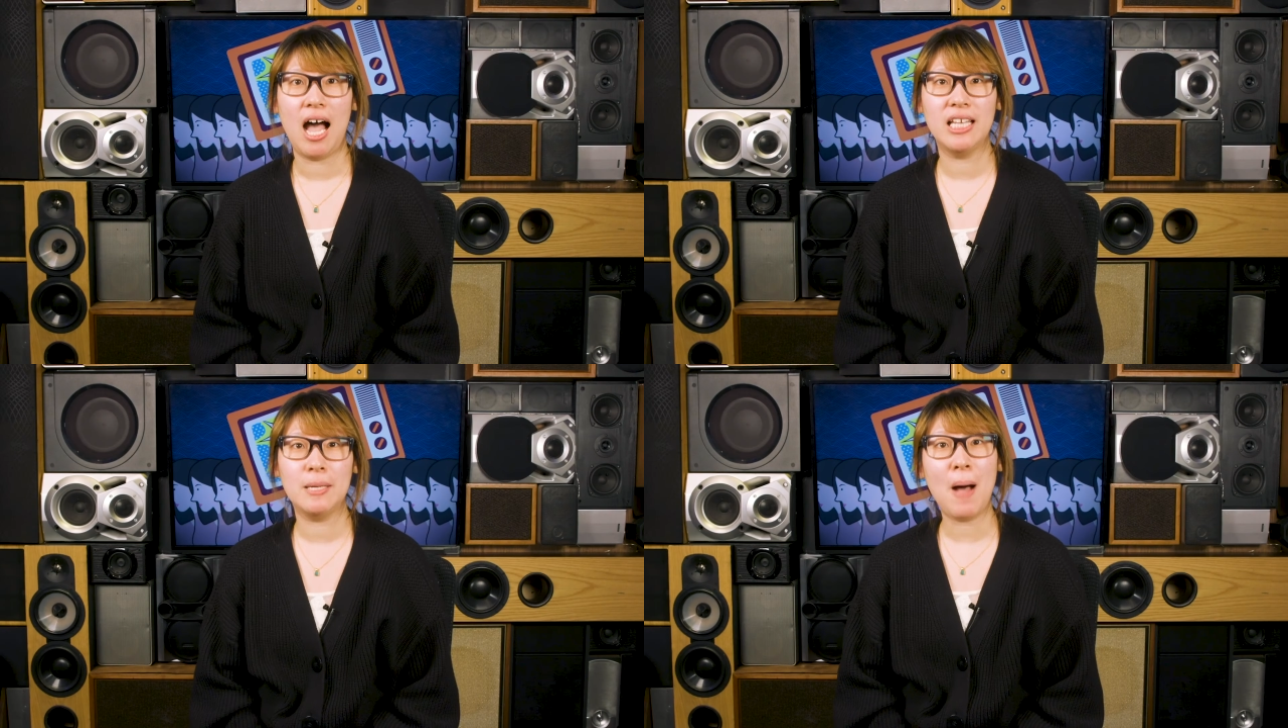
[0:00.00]

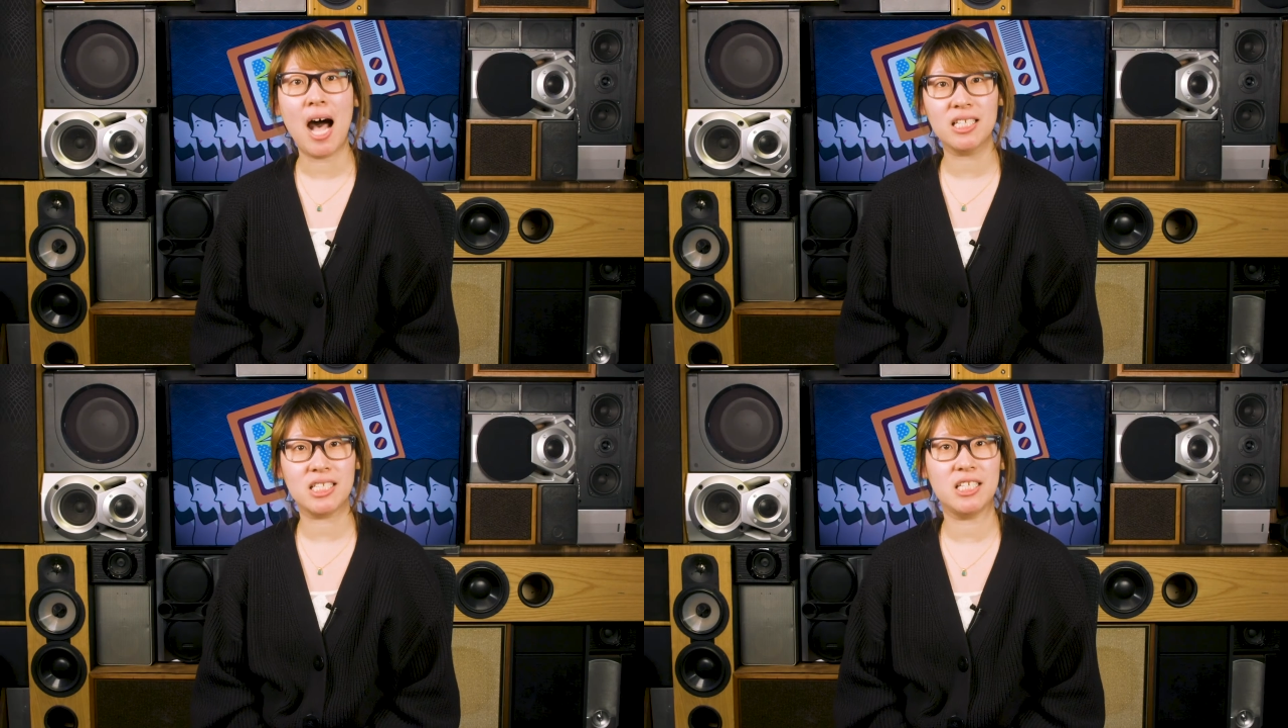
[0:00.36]
On a
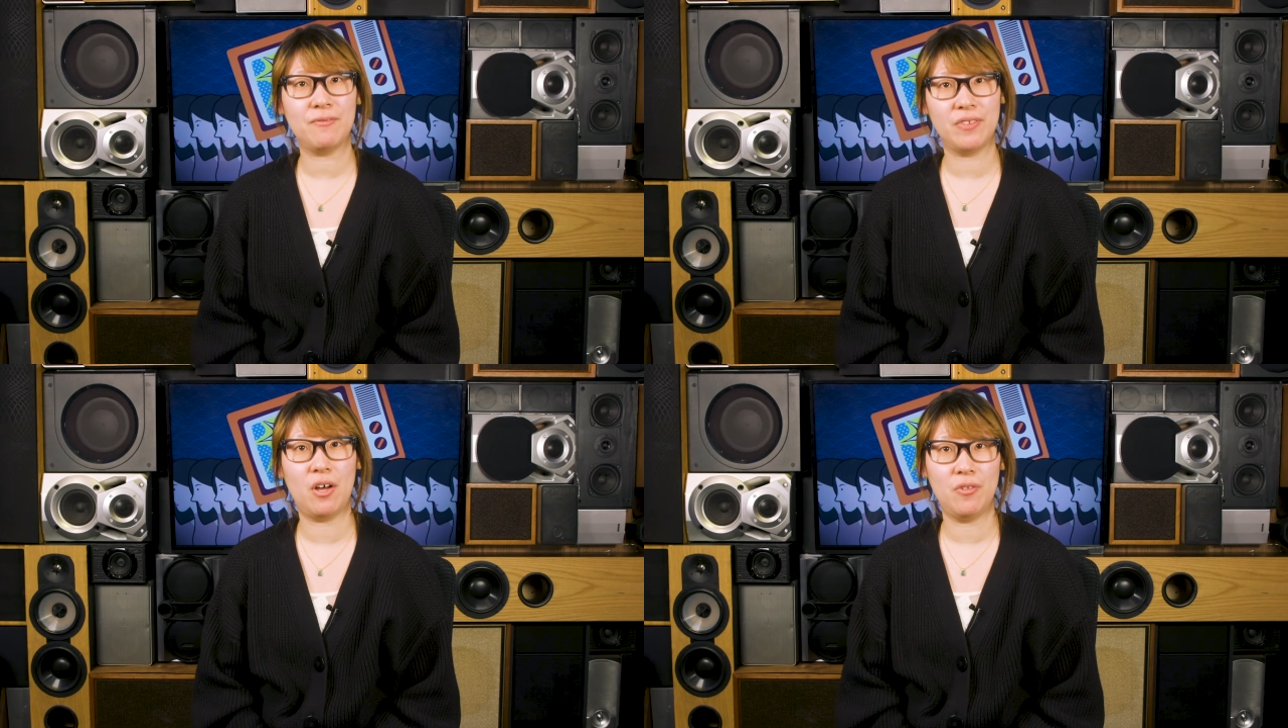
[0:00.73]

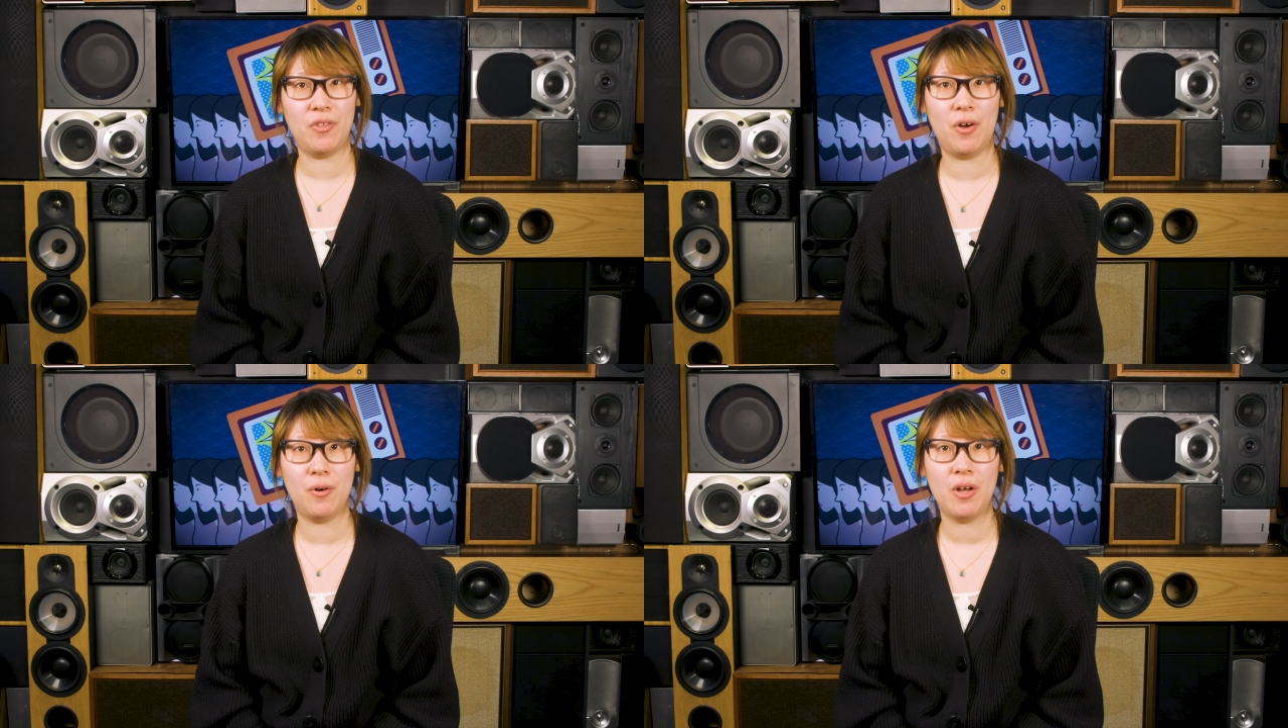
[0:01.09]
positive note
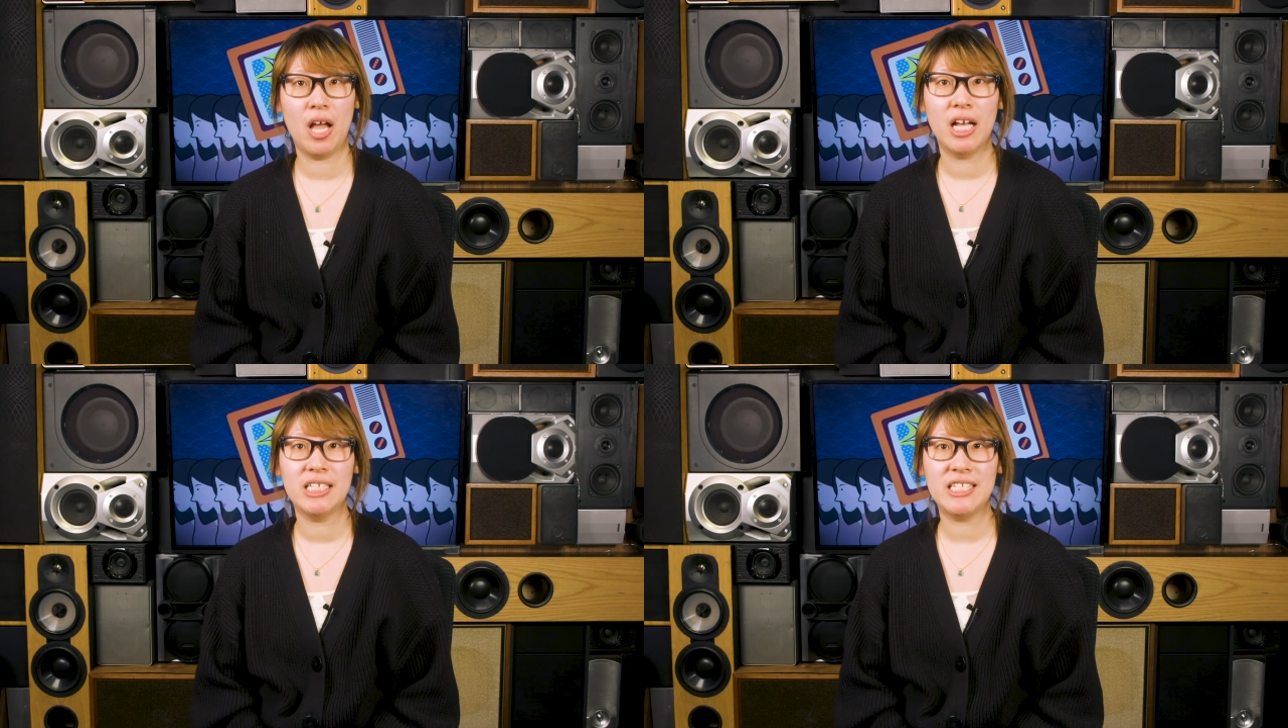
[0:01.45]
though,
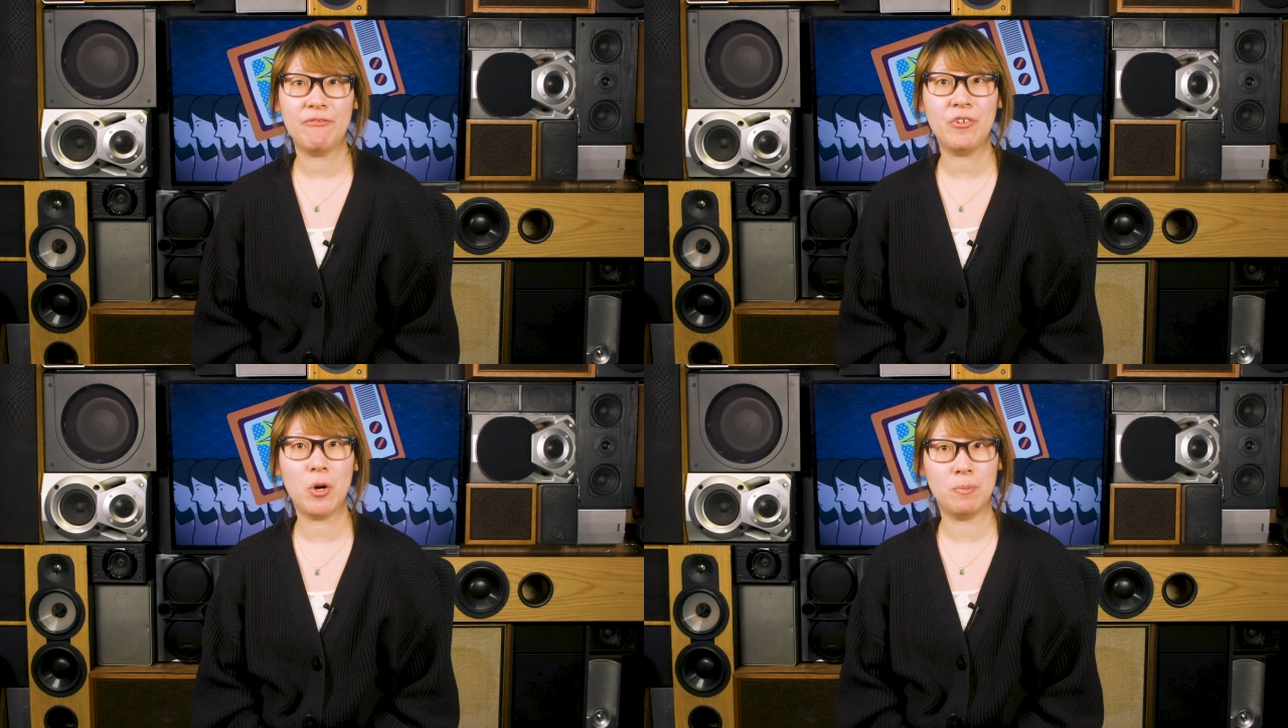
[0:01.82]

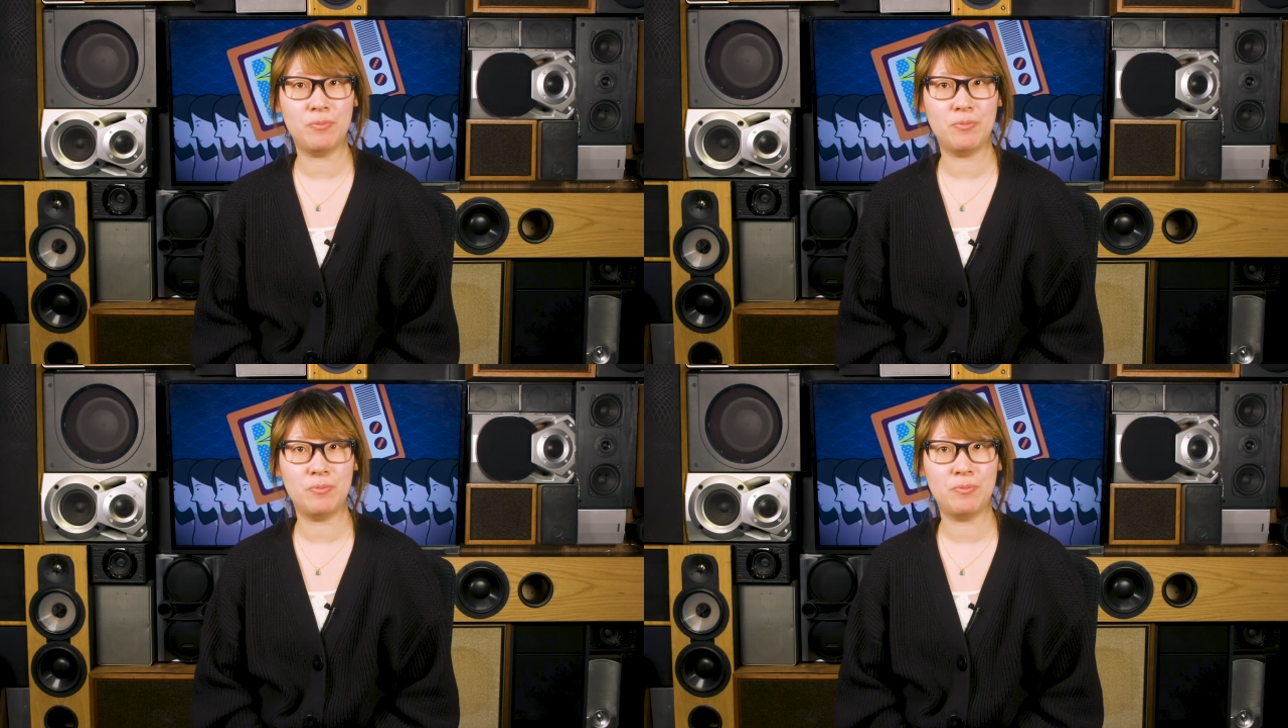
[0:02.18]
several